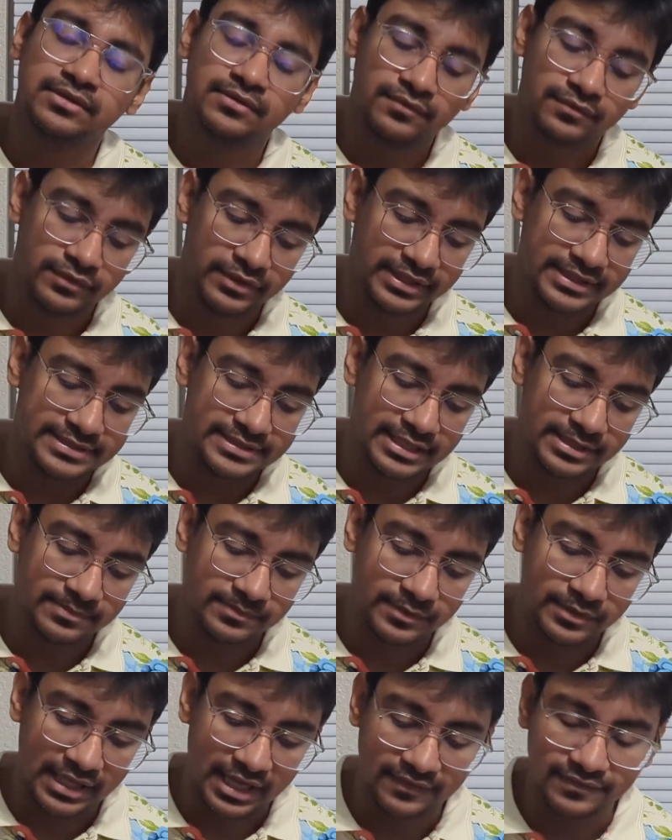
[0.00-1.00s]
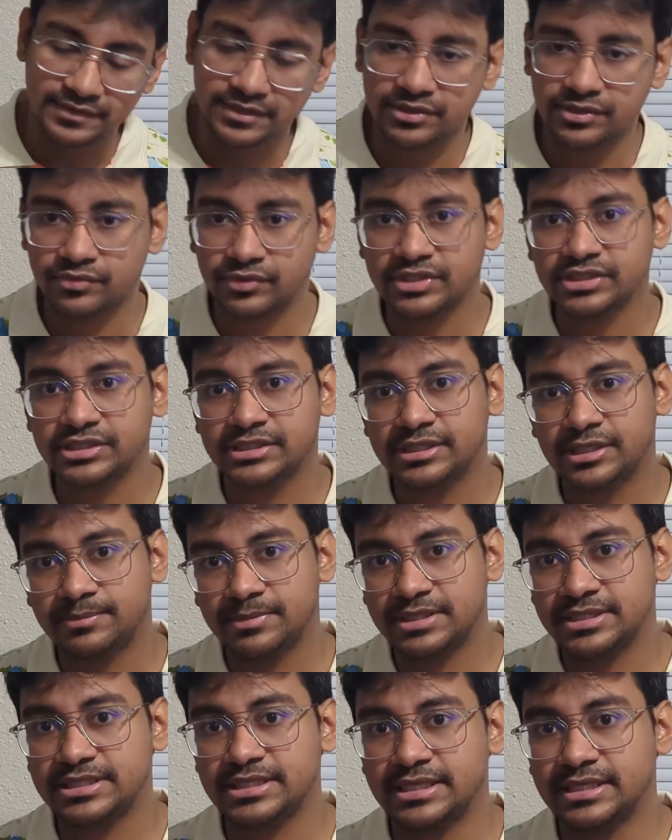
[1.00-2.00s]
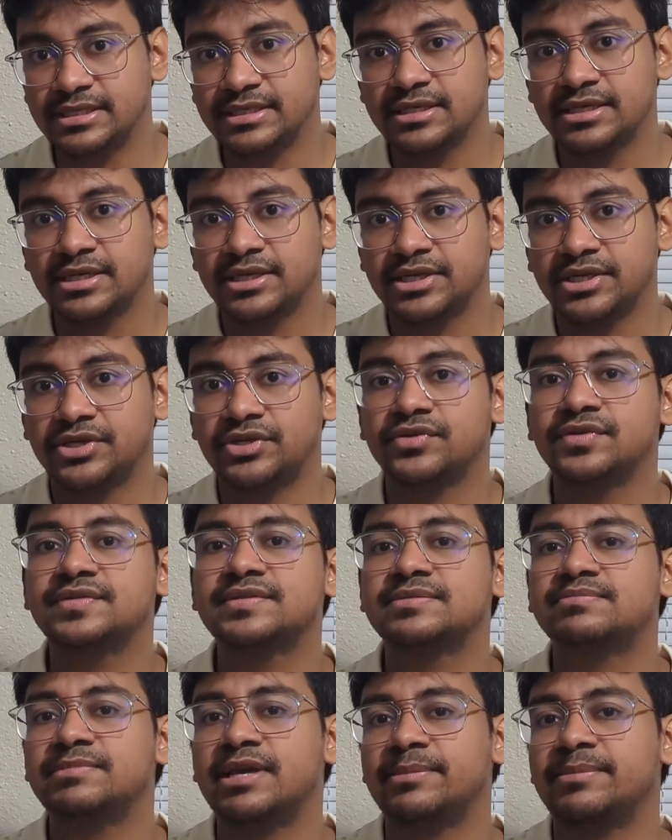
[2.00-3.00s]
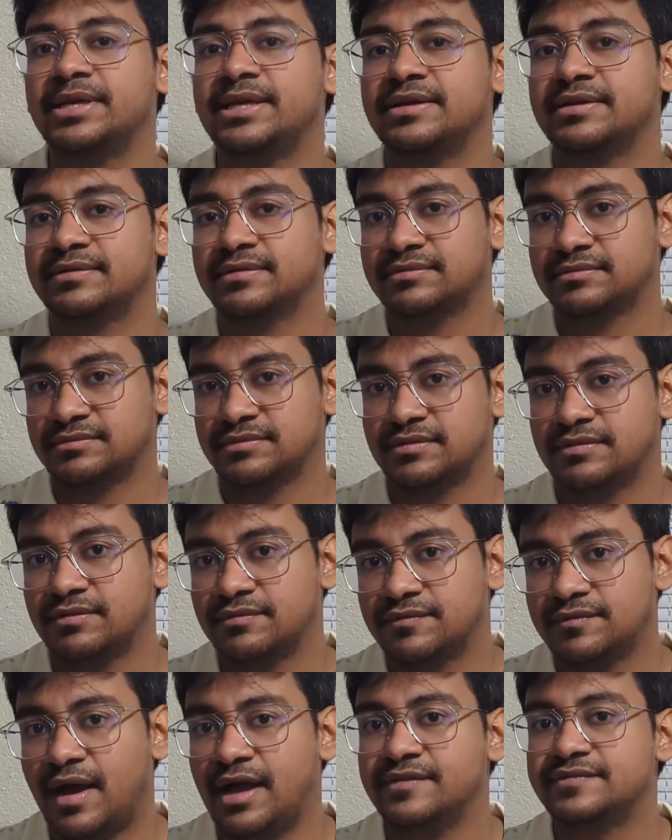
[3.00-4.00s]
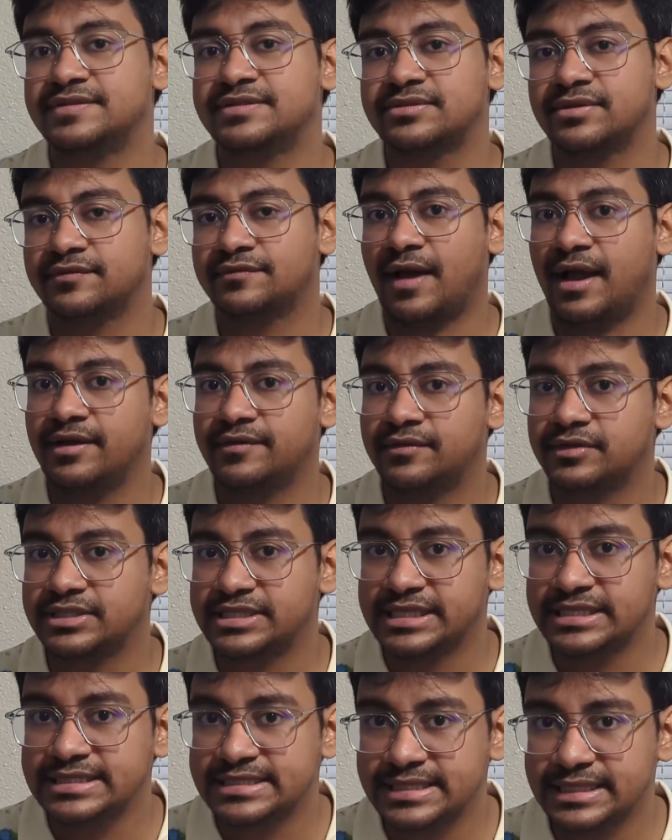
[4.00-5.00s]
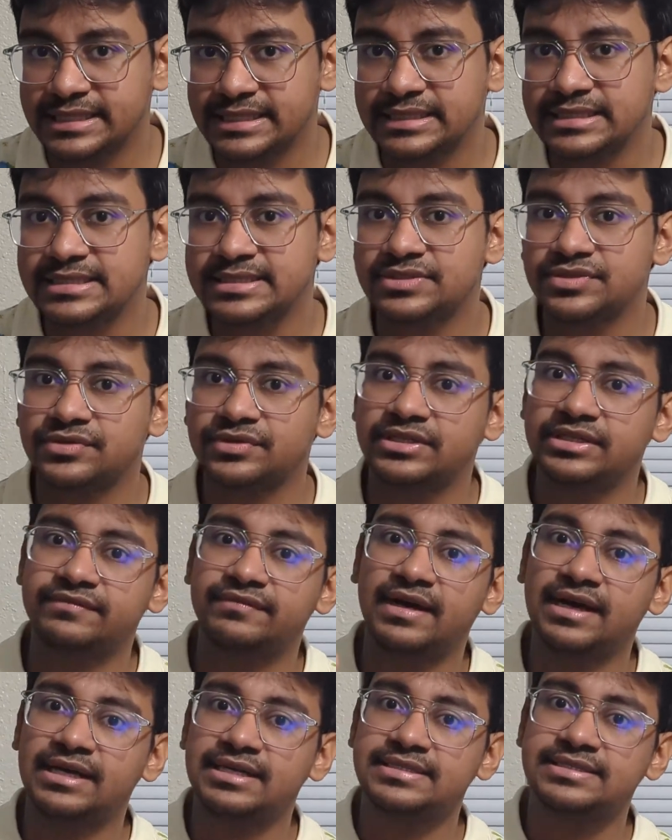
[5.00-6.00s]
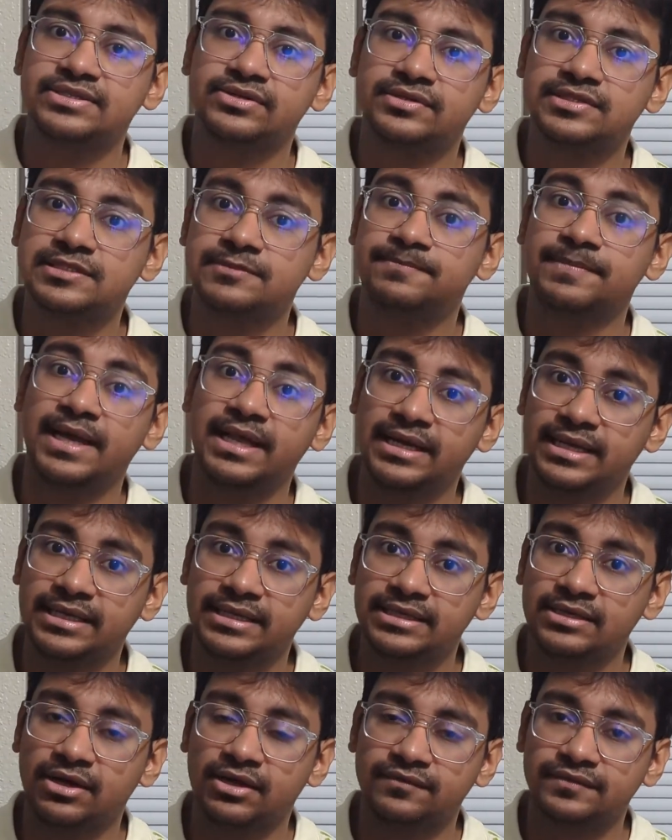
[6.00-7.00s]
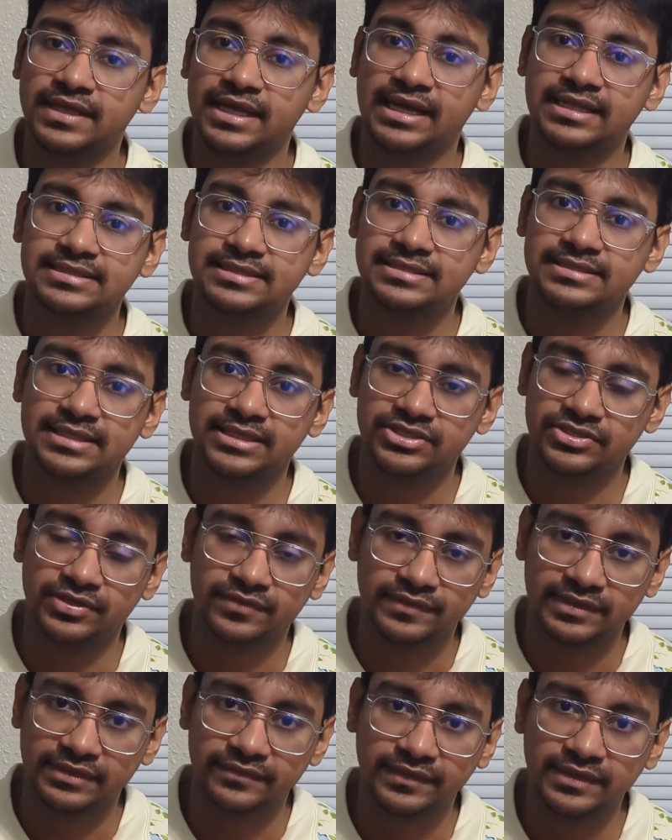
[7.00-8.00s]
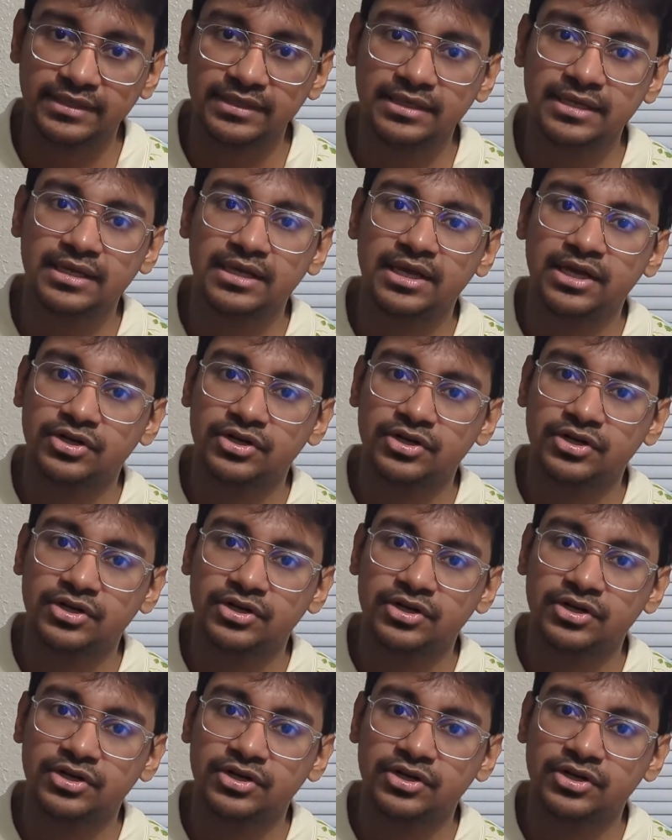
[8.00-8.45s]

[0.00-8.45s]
For example, after question number 10, use maybe 5 or 10 seconds to revise your spelling of the answers that you have given.